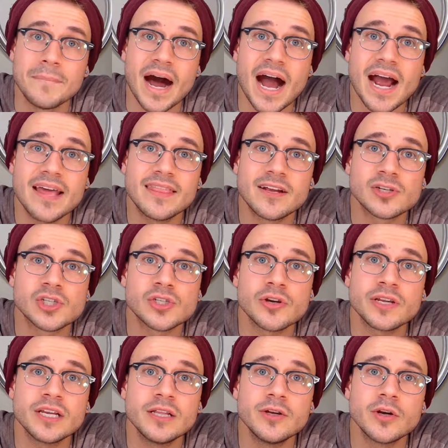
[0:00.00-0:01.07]
by their
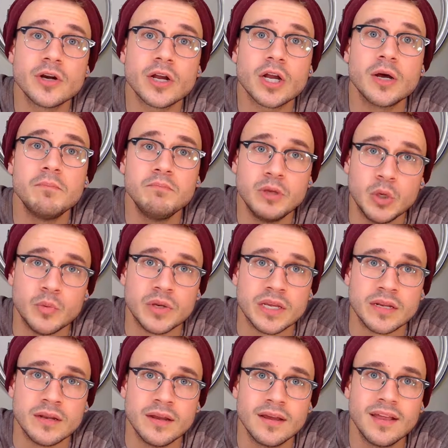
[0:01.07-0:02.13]
circular
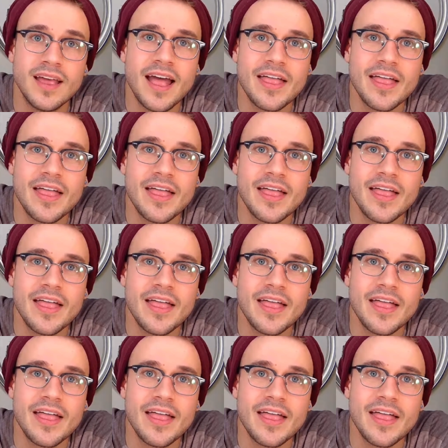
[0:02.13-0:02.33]
communion,